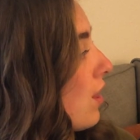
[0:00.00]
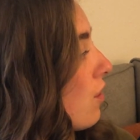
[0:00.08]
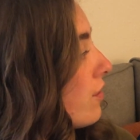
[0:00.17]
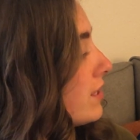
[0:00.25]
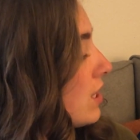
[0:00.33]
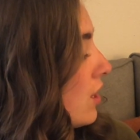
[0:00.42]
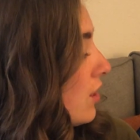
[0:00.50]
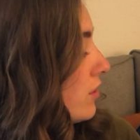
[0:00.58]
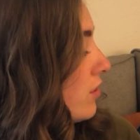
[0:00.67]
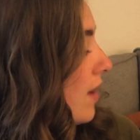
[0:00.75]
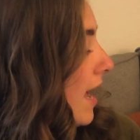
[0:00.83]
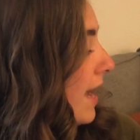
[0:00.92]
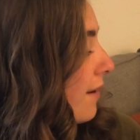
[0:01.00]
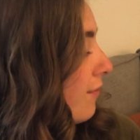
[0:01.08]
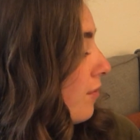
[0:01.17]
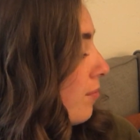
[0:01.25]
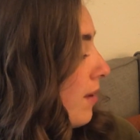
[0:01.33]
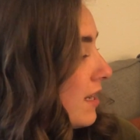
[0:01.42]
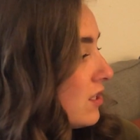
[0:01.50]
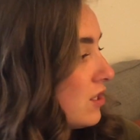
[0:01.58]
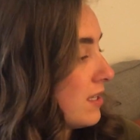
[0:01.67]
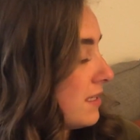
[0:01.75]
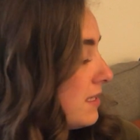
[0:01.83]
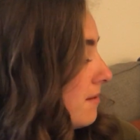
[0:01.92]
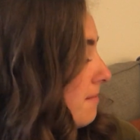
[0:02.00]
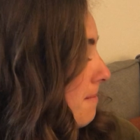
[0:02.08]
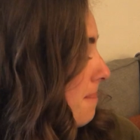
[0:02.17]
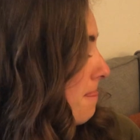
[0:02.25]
claws to hang from branches.